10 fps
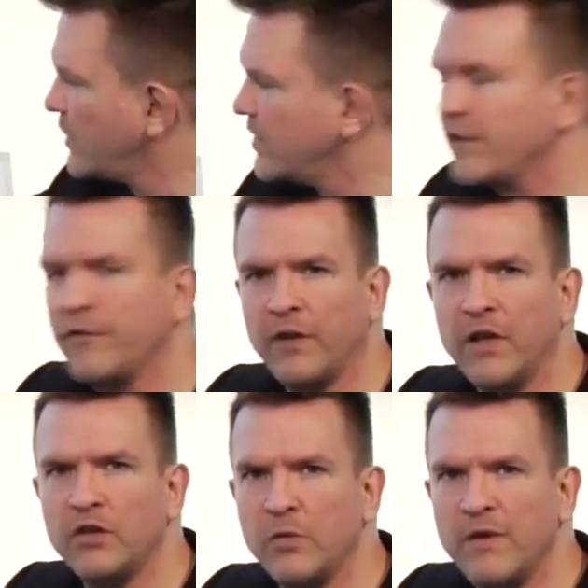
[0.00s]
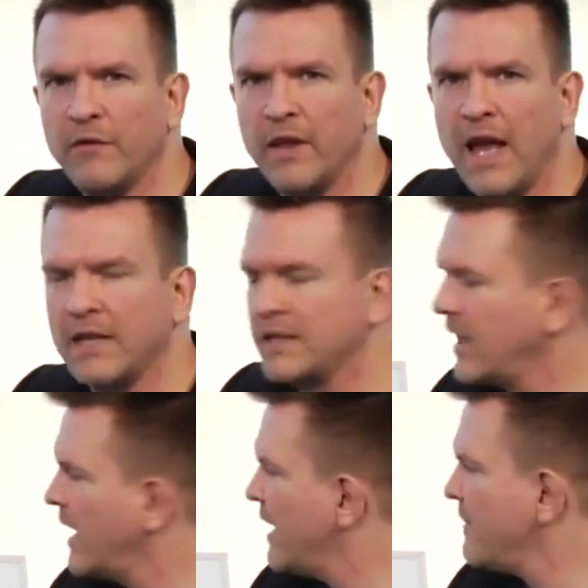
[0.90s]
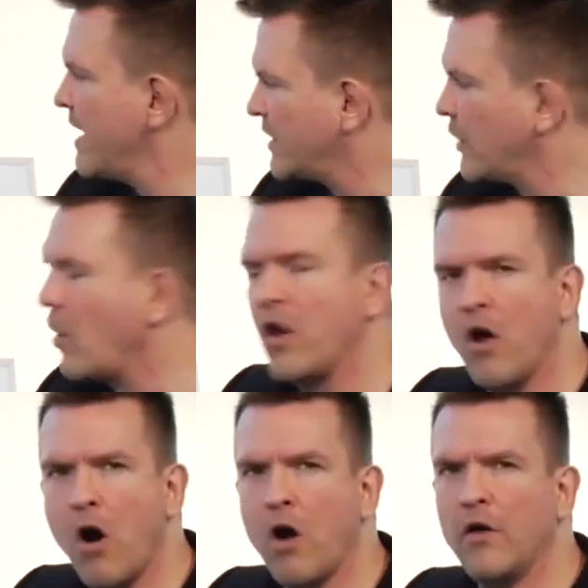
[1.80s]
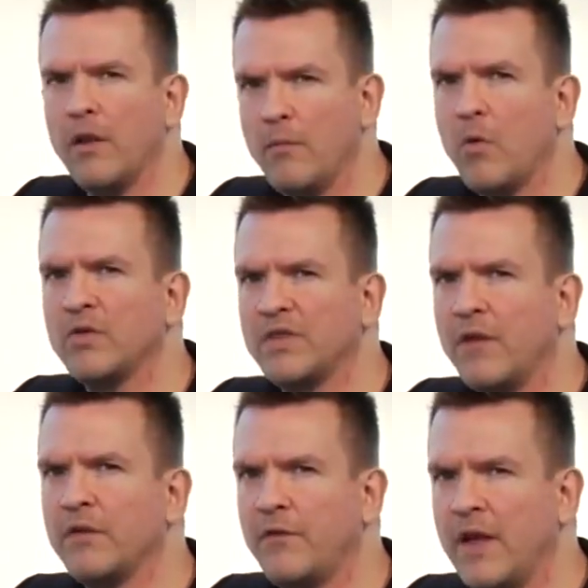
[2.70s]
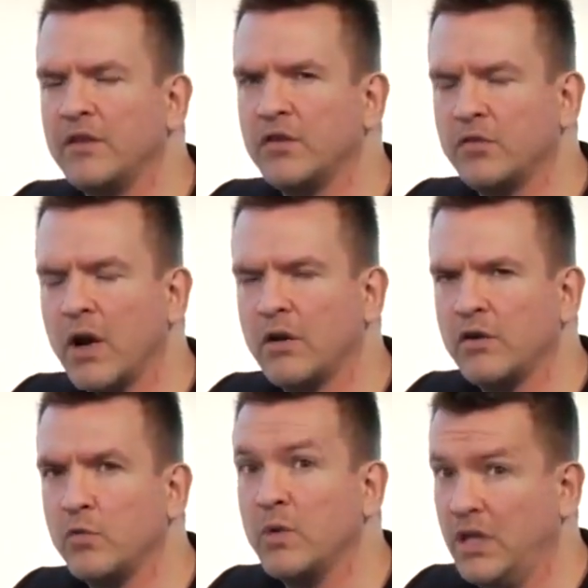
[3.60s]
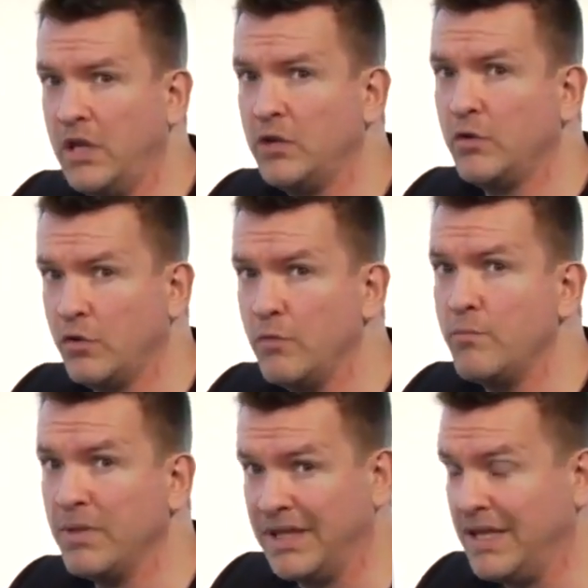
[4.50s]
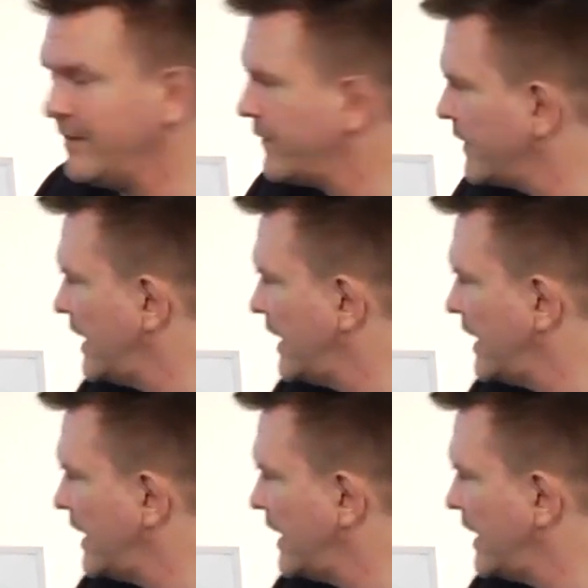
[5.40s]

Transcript: such as the flinch reflex, it's a lot harder than most self-defense instructors would lead you to believe.